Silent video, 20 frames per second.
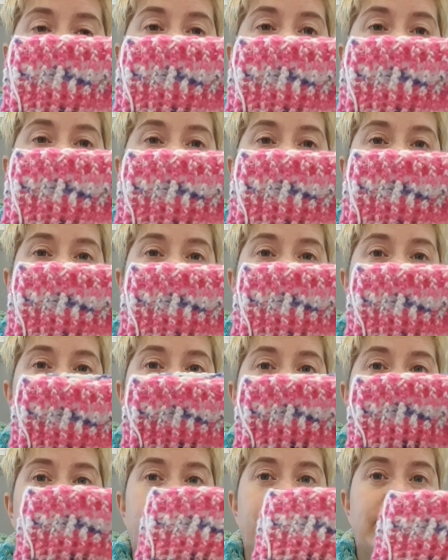For my
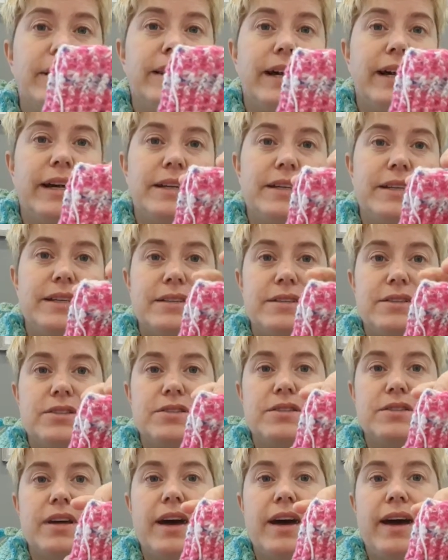little girl, I did
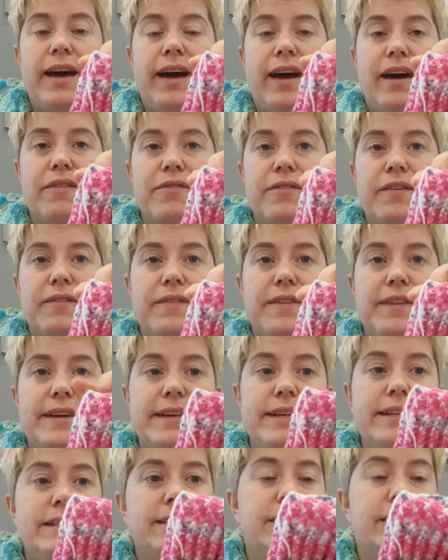just half of
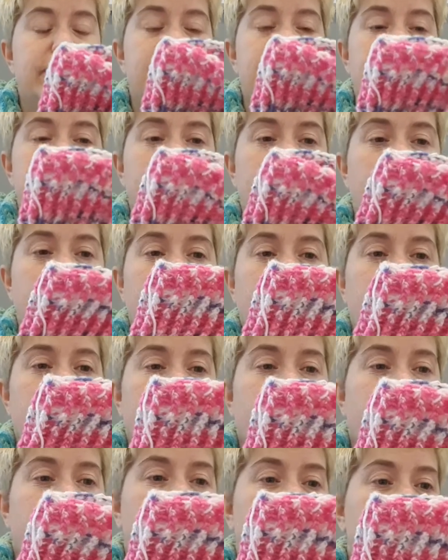this.
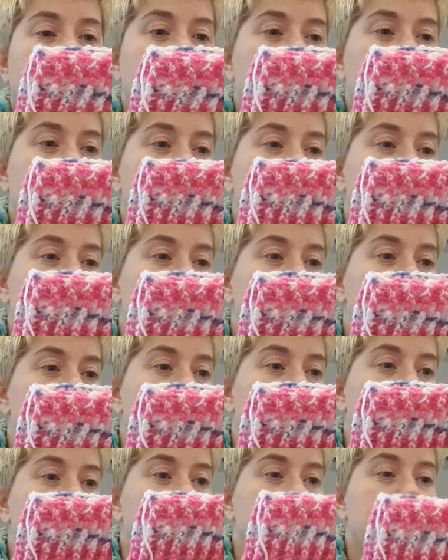And
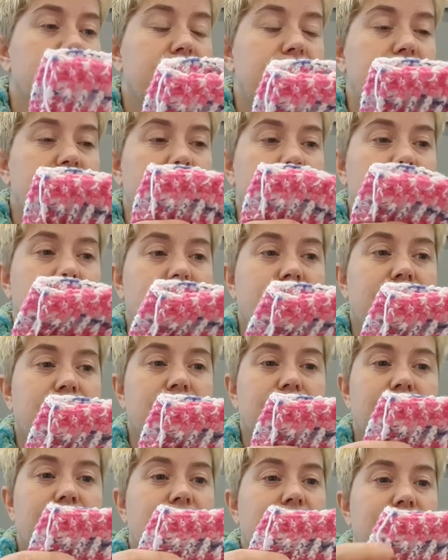for
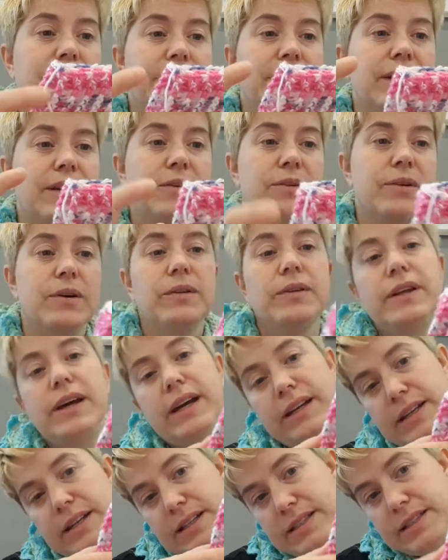the 11-year-old,
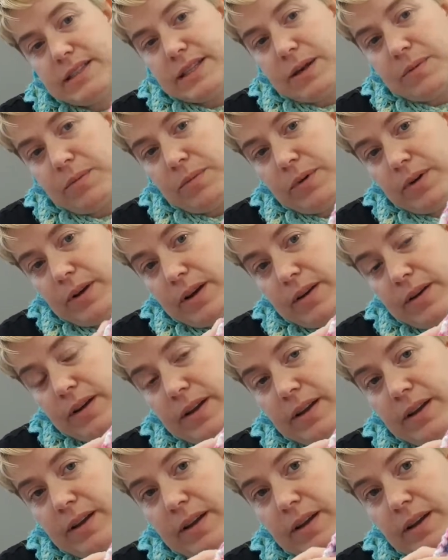I did
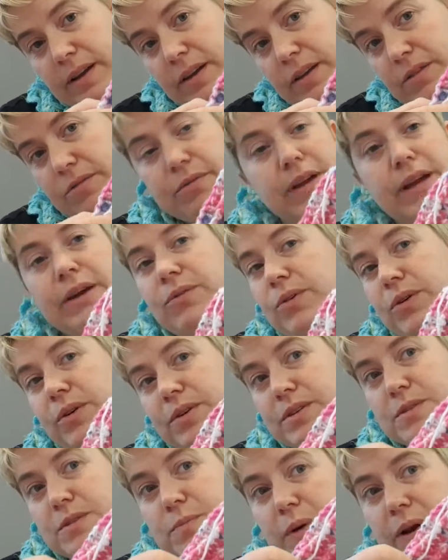somewhere
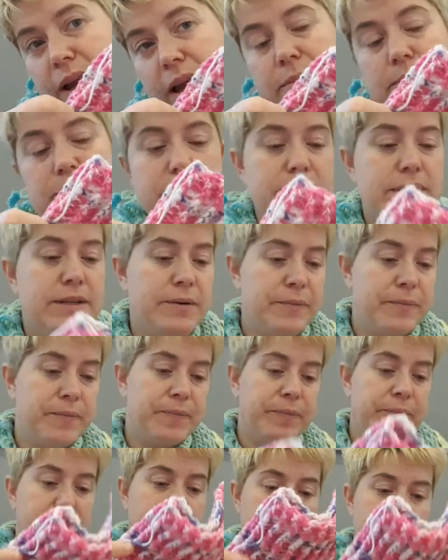3/4 perhaps.
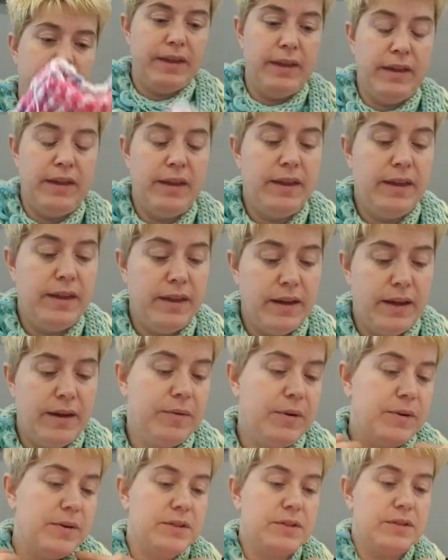I'm
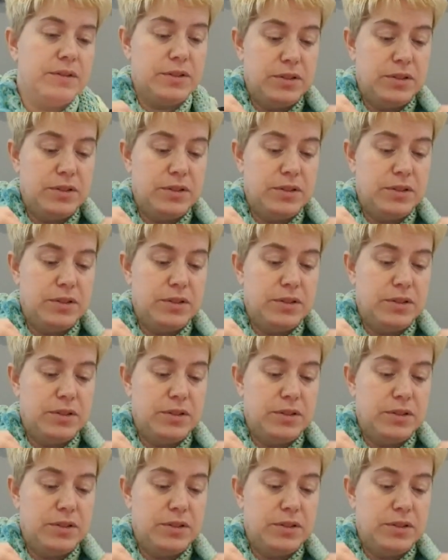gonna